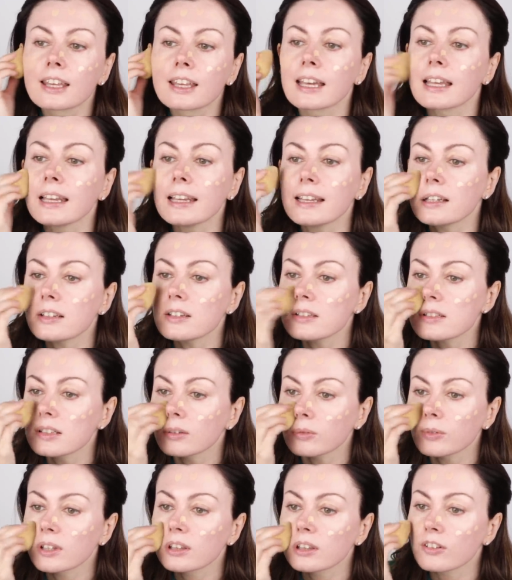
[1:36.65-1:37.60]
Cleaned
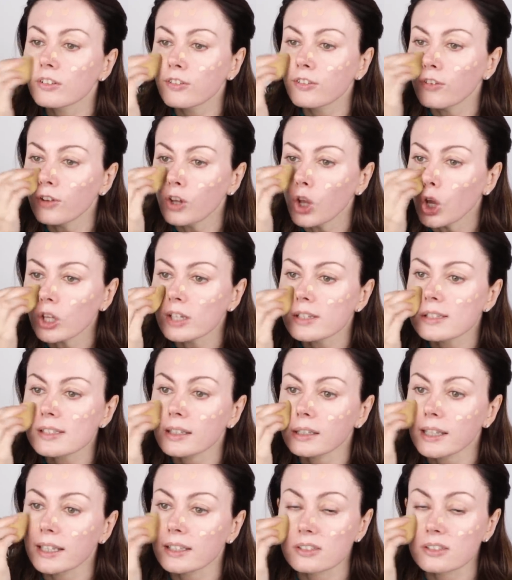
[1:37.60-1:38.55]
with a Flawless
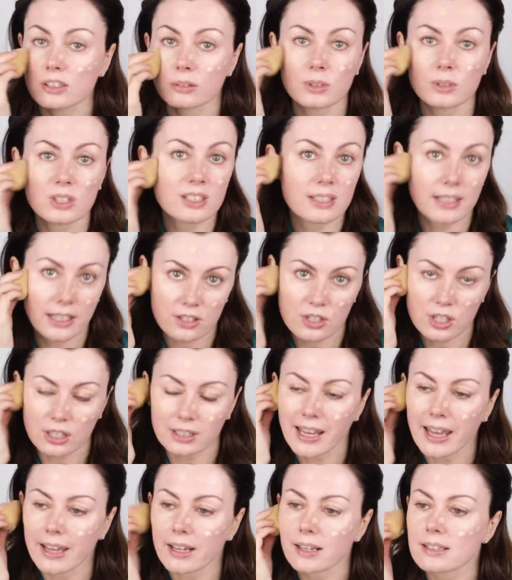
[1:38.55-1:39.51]
cleanser, which is
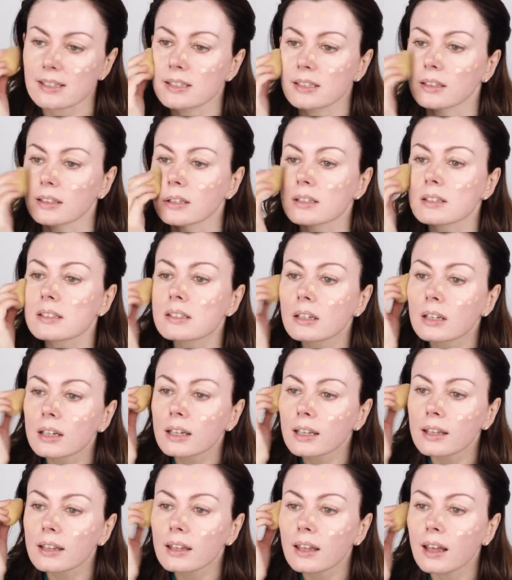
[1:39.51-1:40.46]
actually an excellent
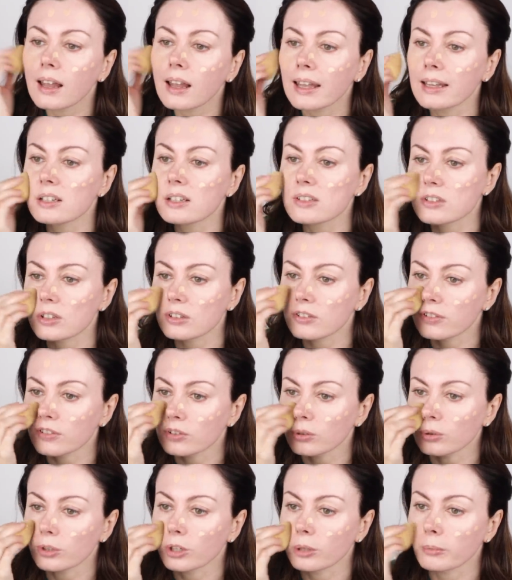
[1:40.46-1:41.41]
cleanser
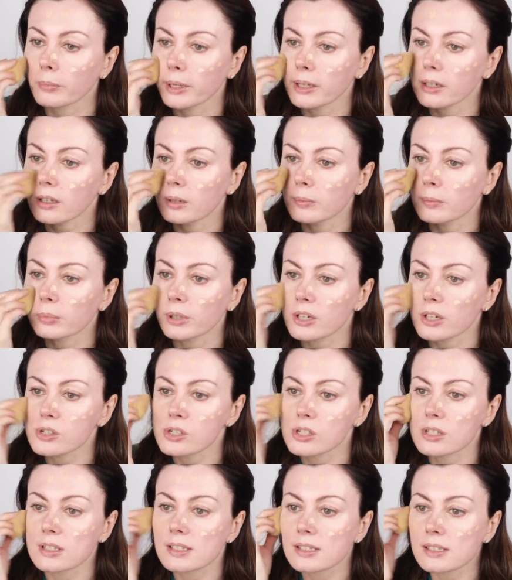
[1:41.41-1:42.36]
for all your makeup
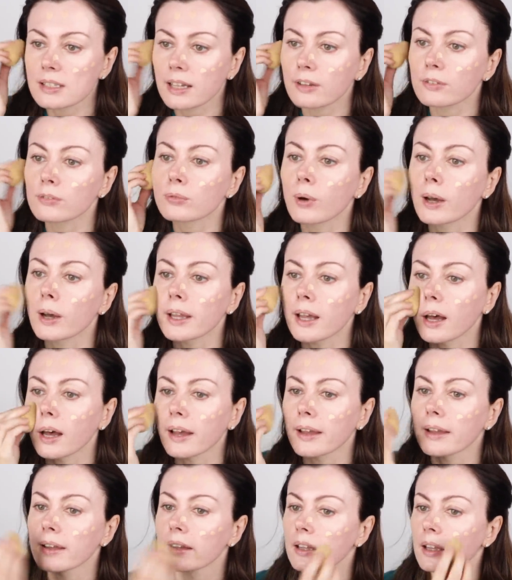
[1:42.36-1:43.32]
brushes,
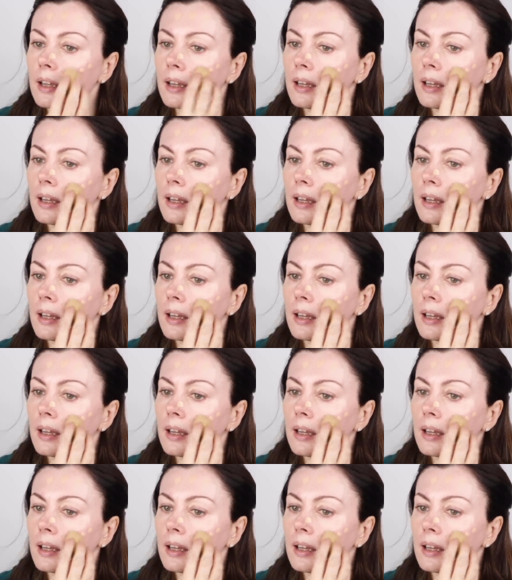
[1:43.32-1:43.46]
FYI.